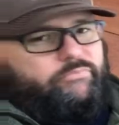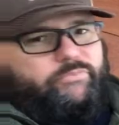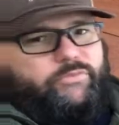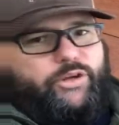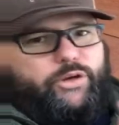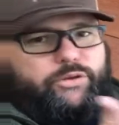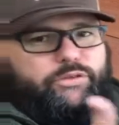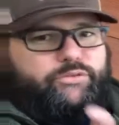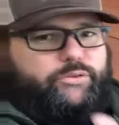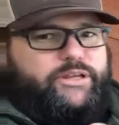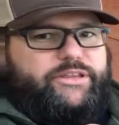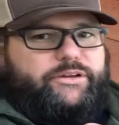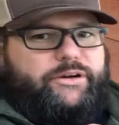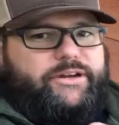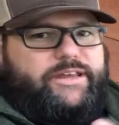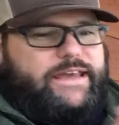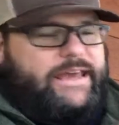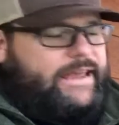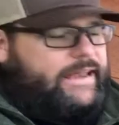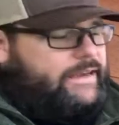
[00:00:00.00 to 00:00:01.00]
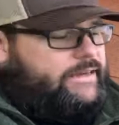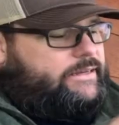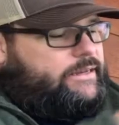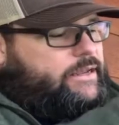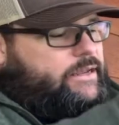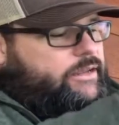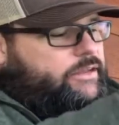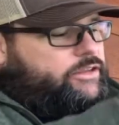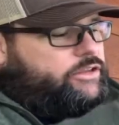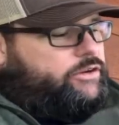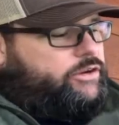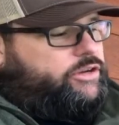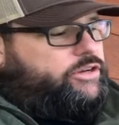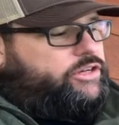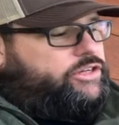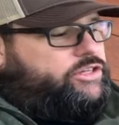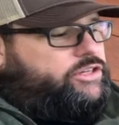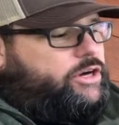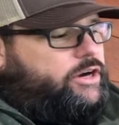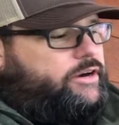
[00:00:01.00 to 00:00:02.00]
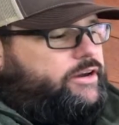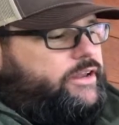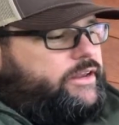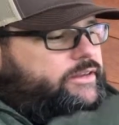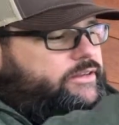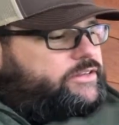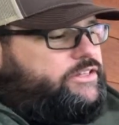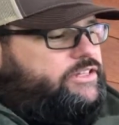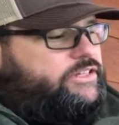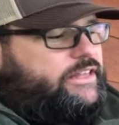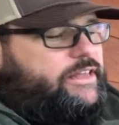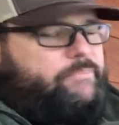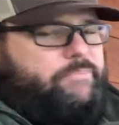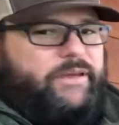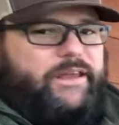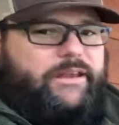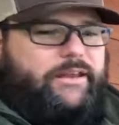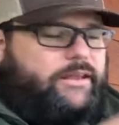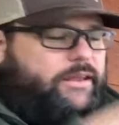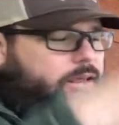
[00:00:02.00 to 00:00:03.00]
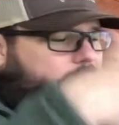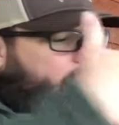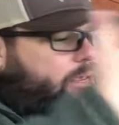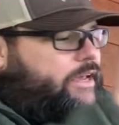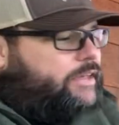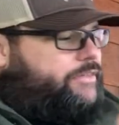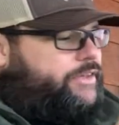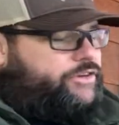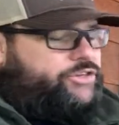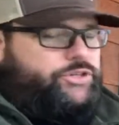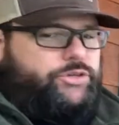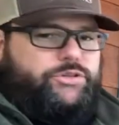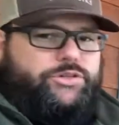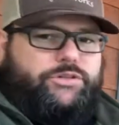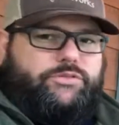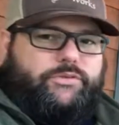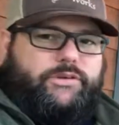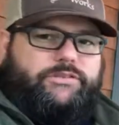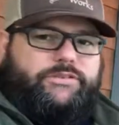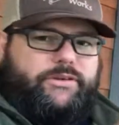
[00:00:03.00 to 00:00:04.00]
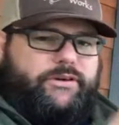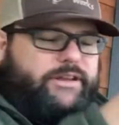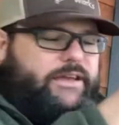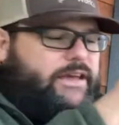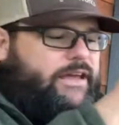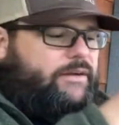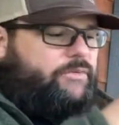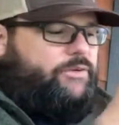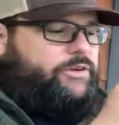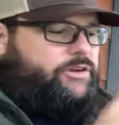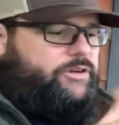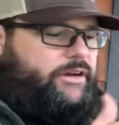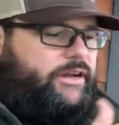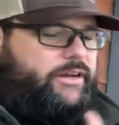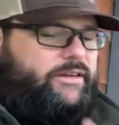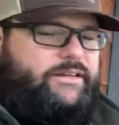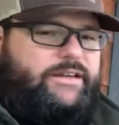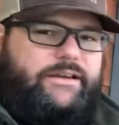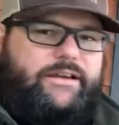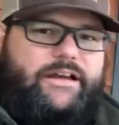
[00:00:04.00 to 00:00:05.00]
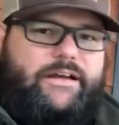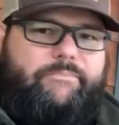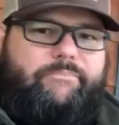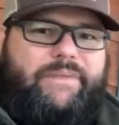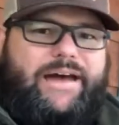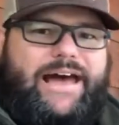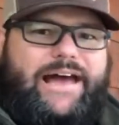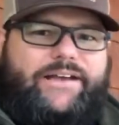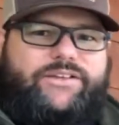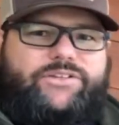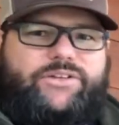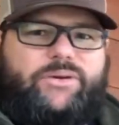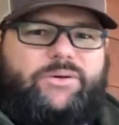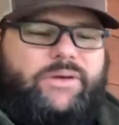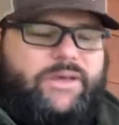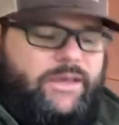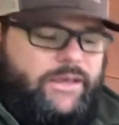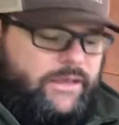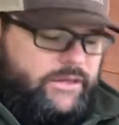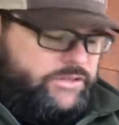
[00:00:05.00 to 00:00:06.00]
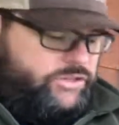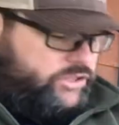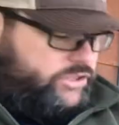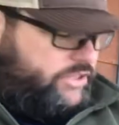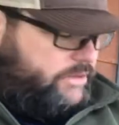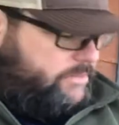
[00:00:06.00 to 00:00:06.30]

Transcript: your 338, you could just turn it and slip it and then shoot your 338 when you're done, come back. So it's just